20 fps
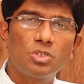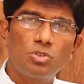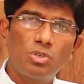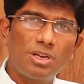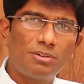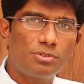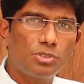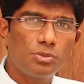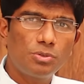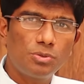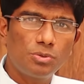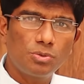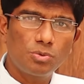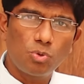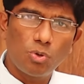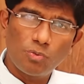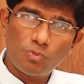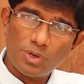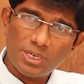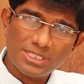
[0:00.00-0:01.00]
You have to
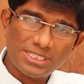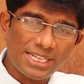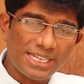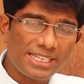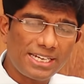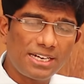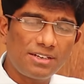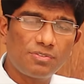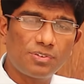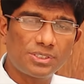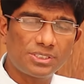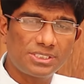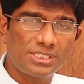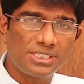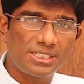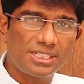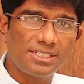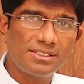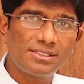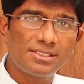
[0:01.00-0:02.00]
go for thyroid
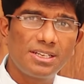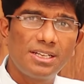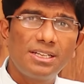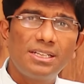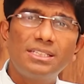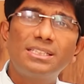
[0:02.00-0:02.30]
function test.